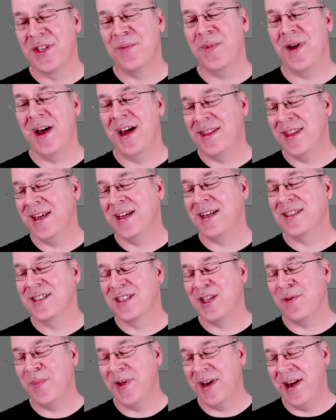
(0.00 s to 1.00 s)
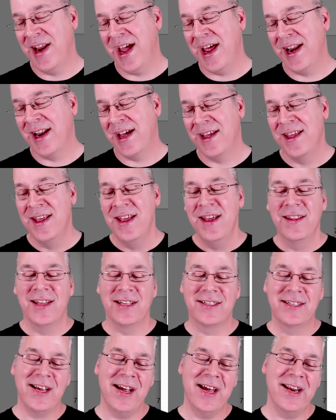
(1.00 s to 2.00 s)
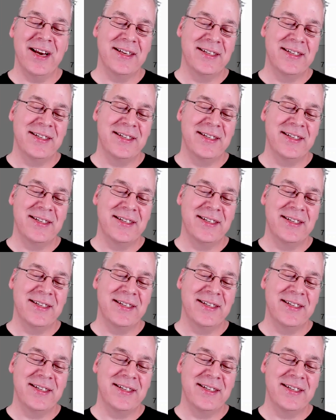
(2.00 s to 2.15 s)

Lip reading: I think it's the banana that's kind